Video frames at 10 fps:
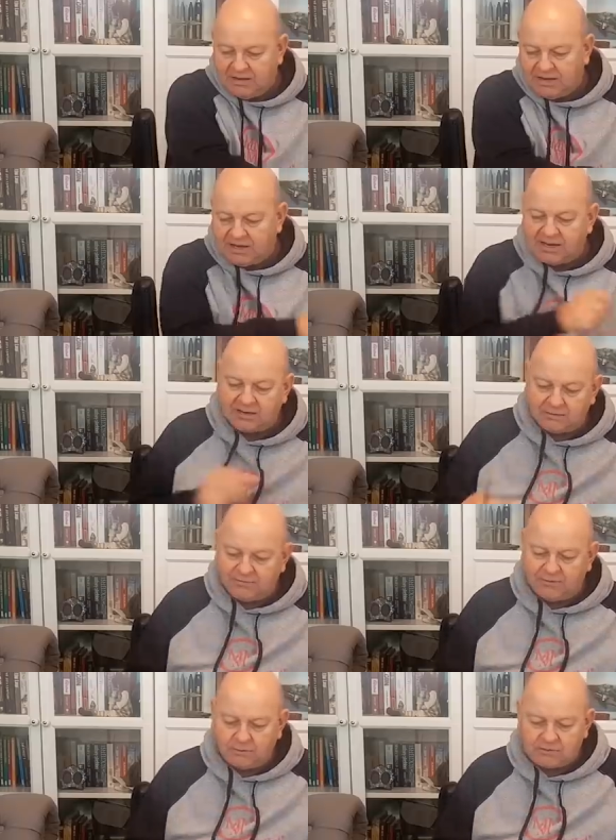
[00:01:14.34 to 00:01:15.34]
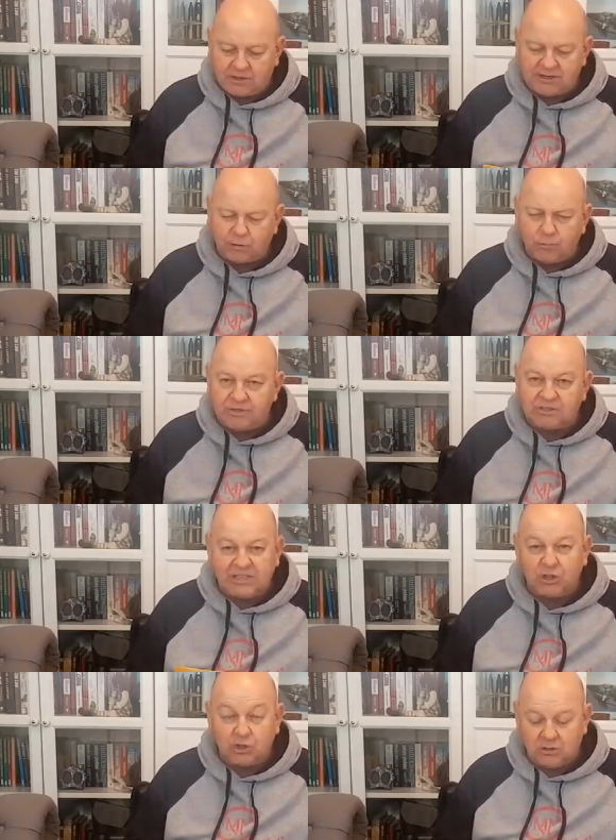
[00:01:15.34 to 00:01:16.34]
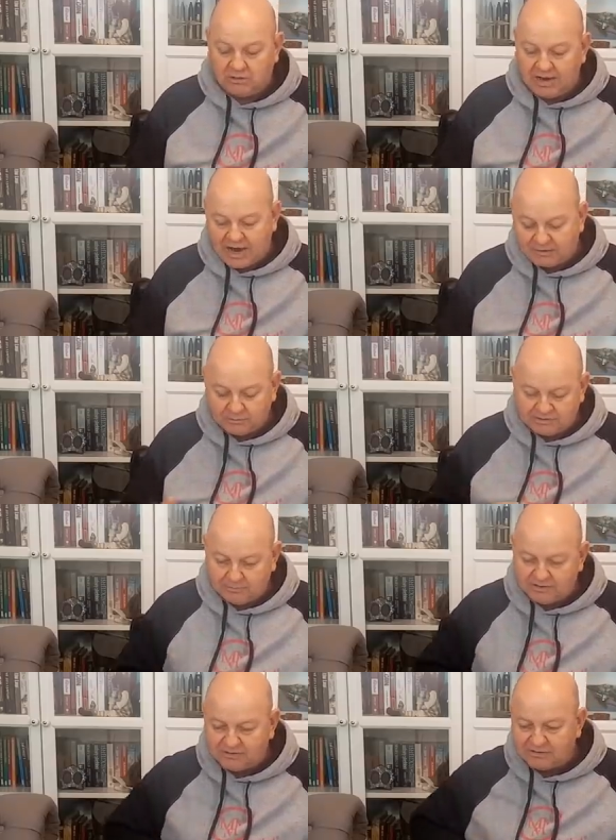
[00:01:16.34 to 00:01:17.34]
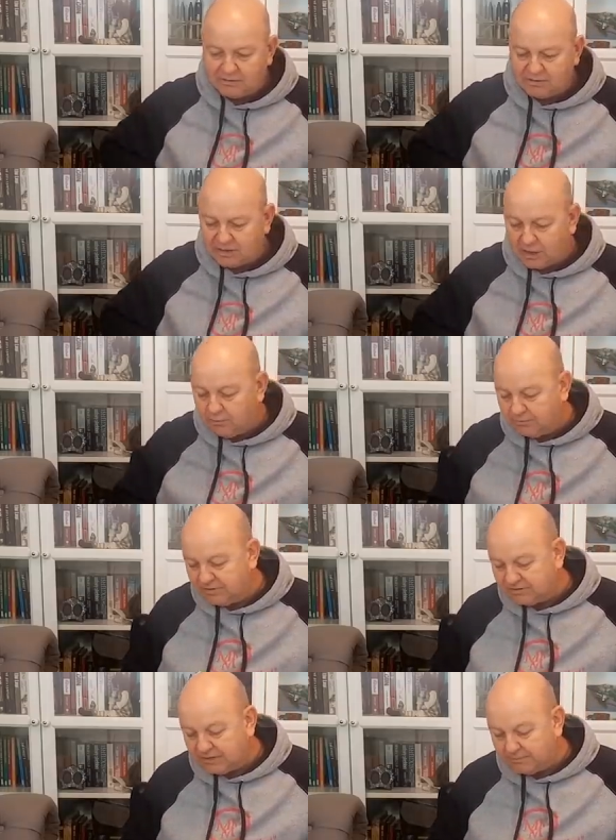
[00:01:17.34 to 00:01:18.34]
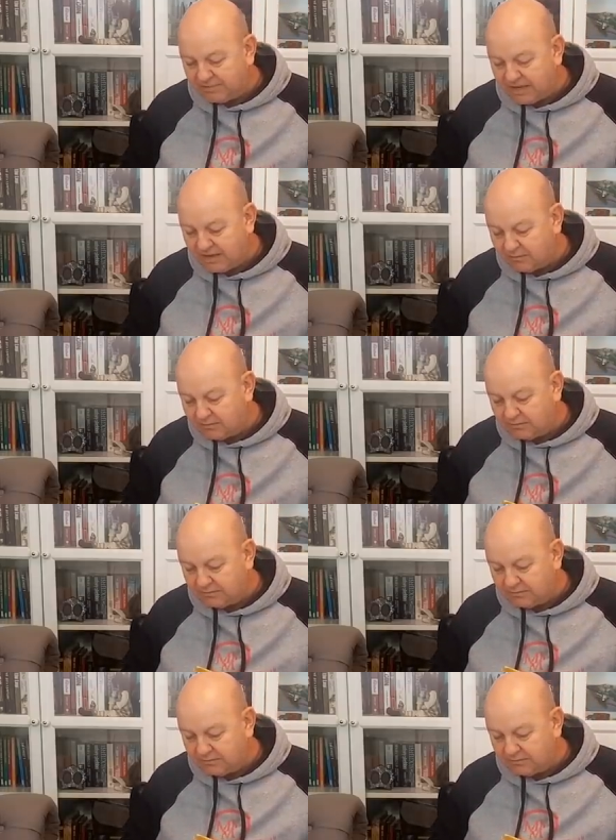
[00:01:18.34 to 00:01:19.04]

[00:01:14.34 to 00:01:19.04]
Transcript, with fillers: And it feels like it could be a t-shirt or a hat or something, so I'm going to open this up now.